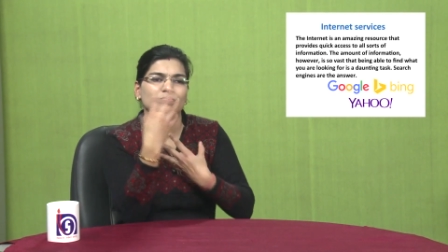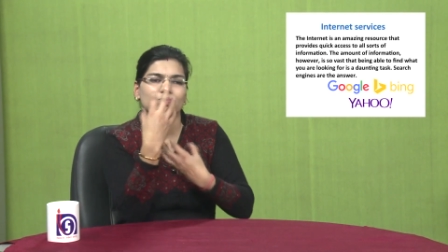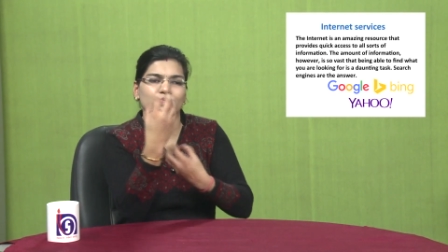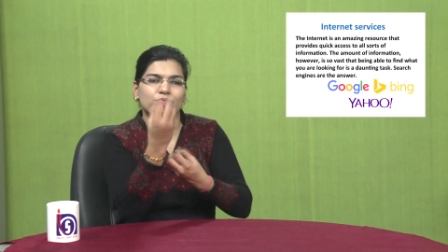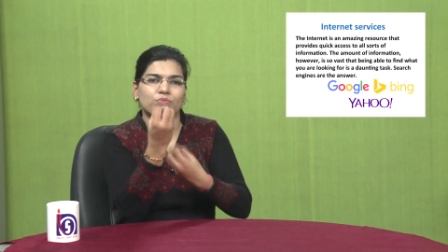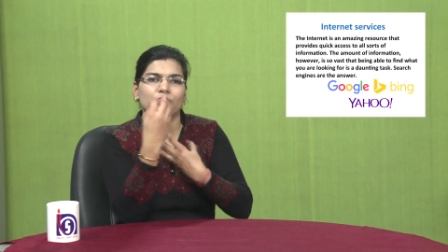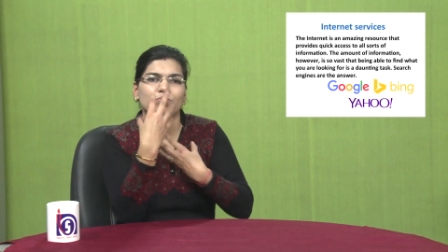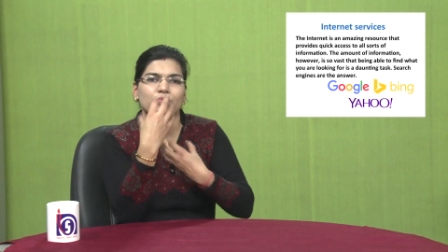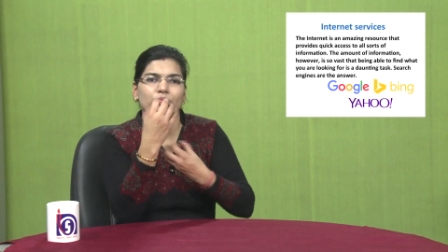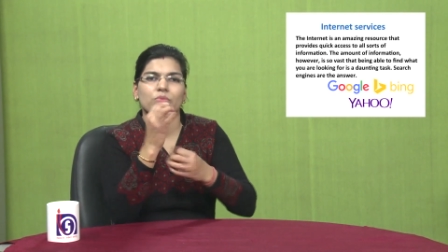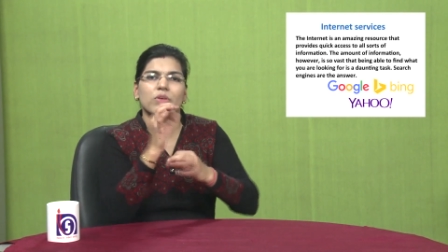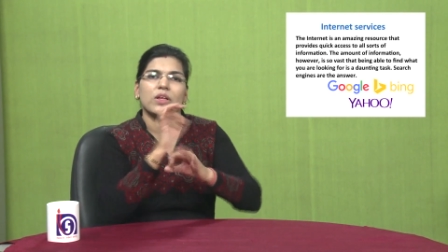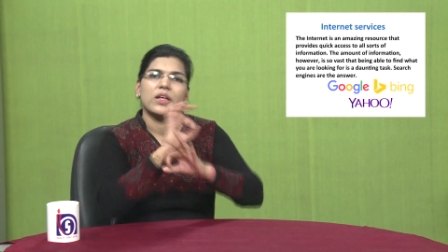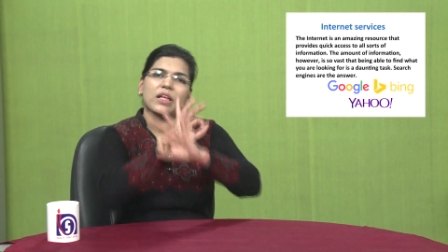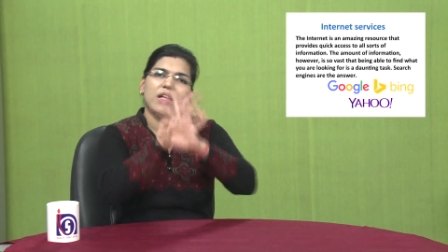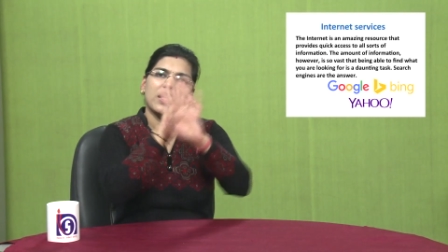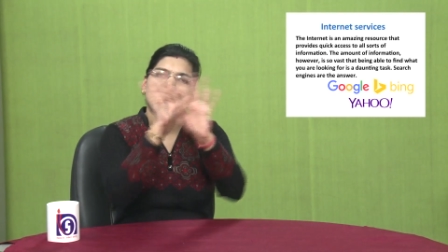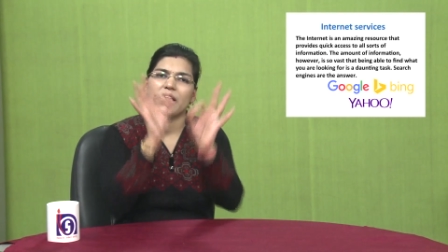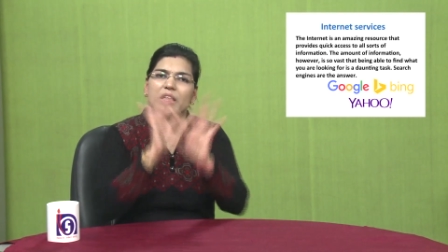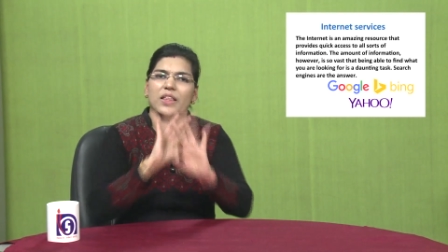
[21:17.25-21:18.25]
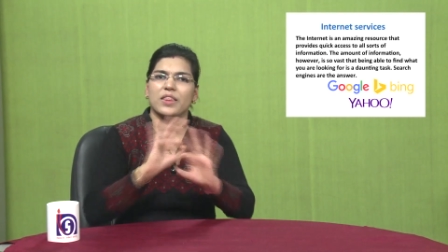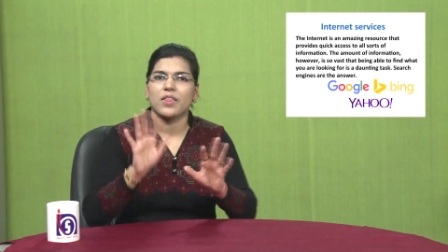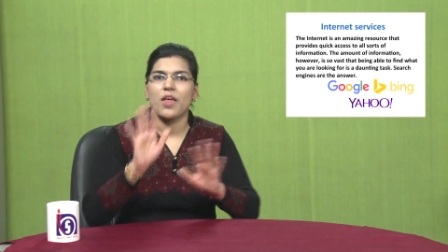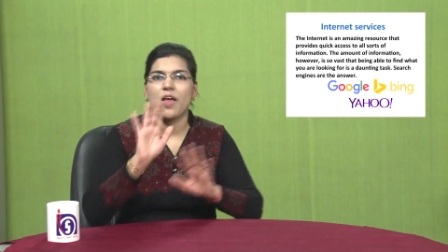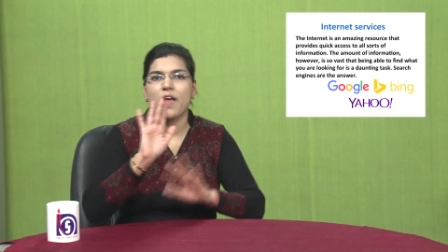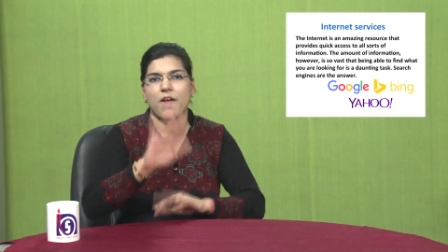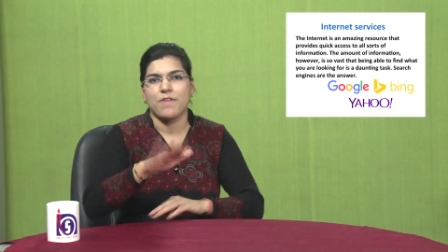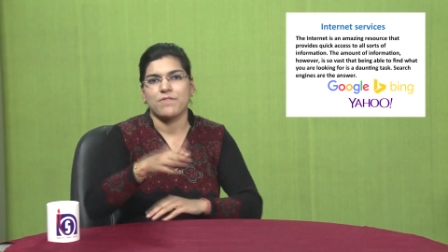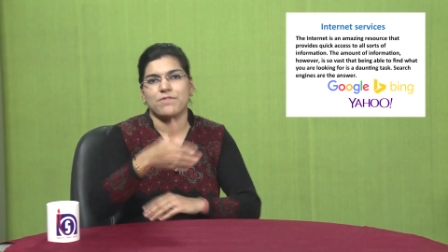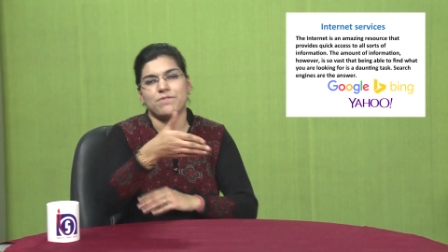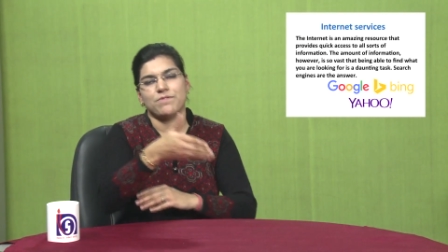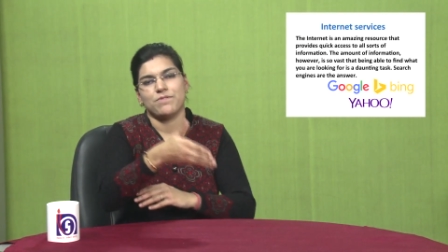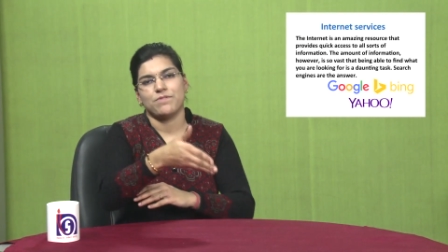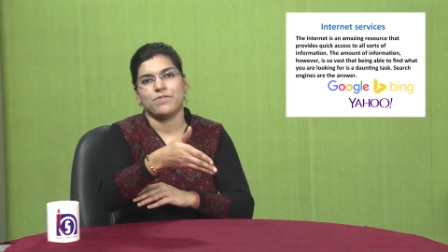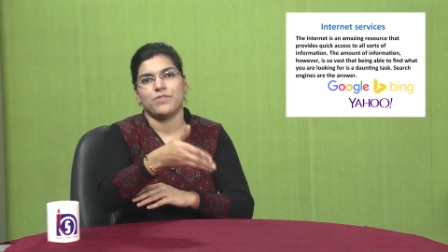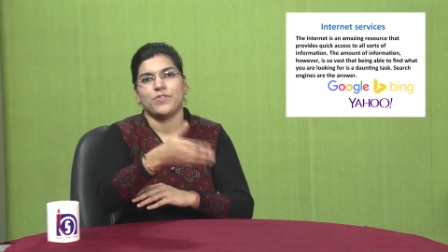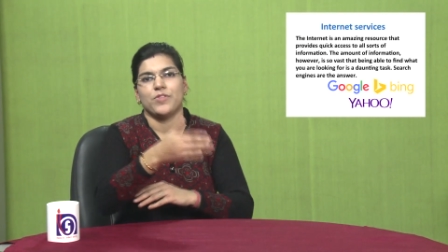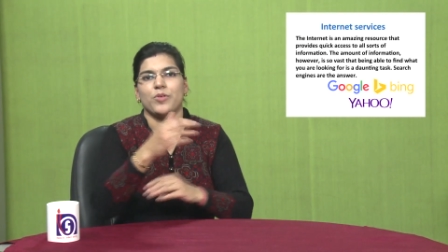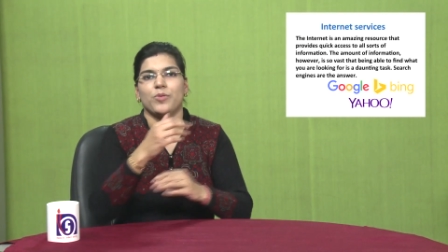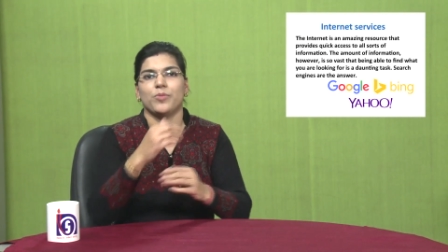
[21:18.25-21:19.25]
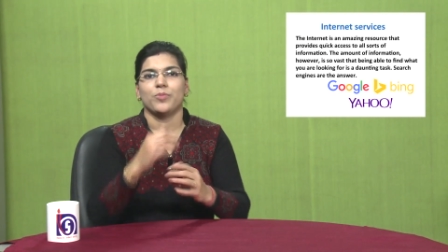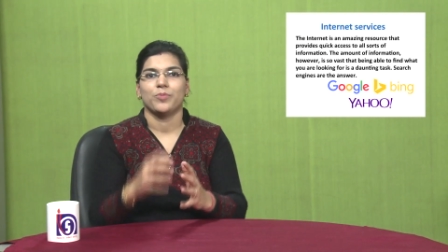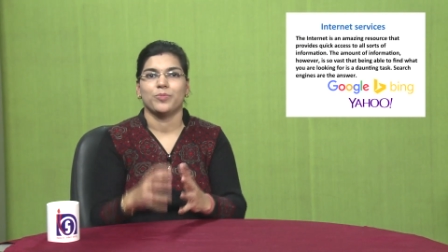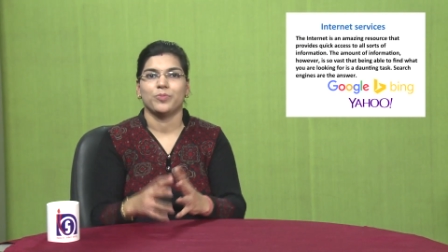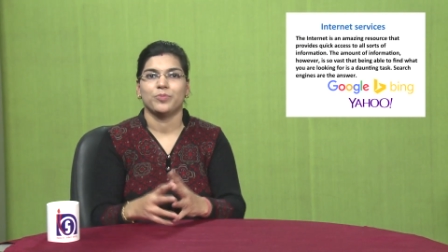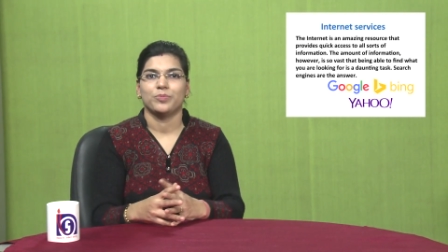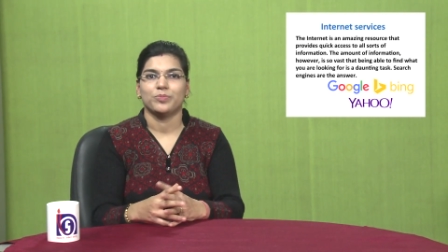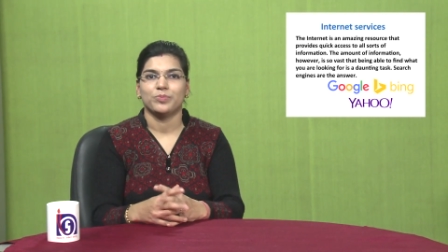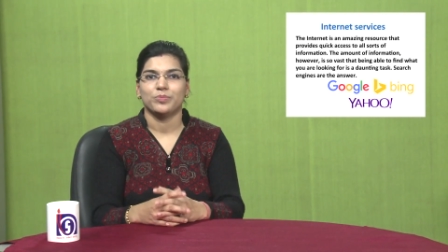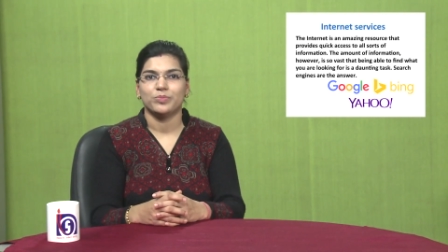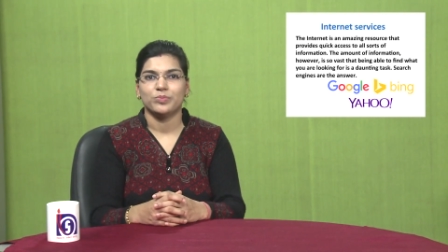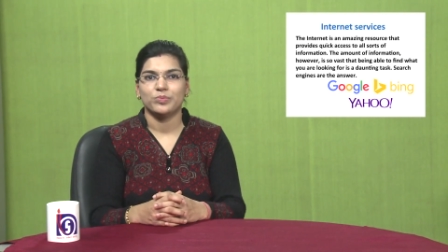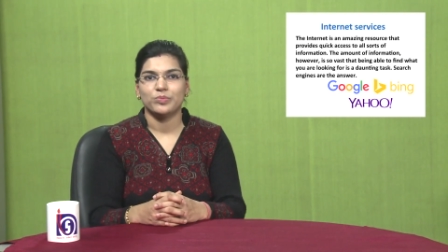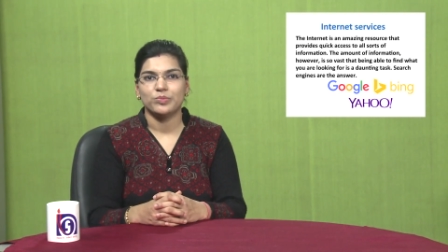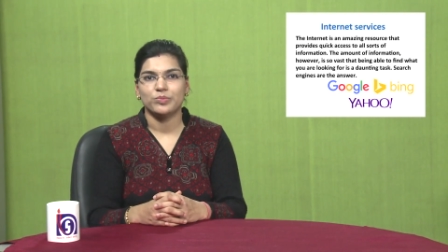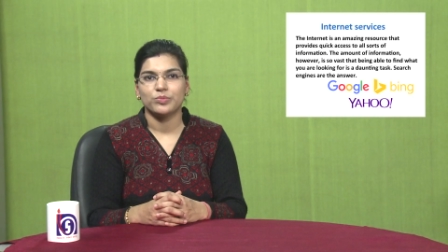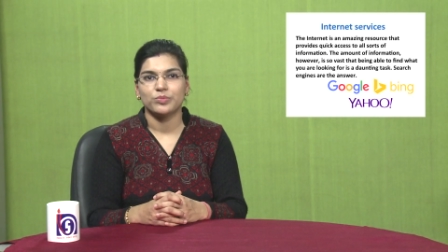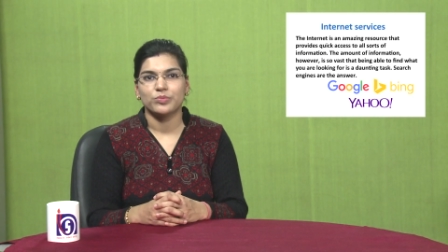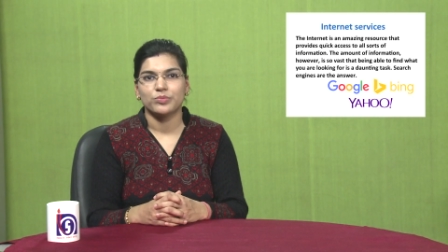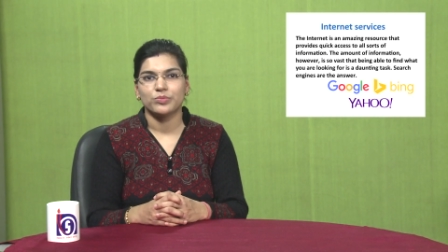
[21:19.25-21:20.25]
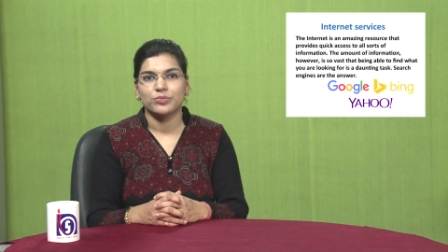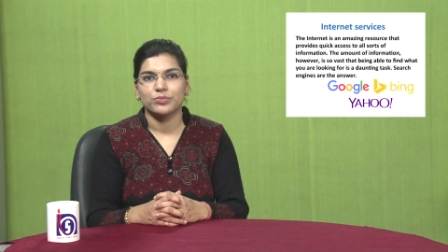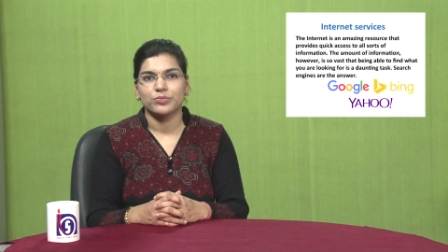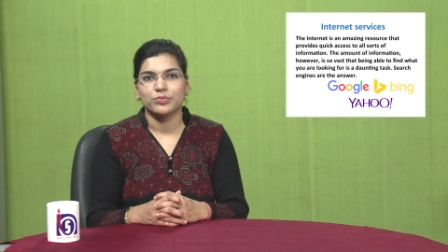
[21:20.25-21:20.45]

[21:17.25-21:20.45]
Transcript: looking for is a daunting task.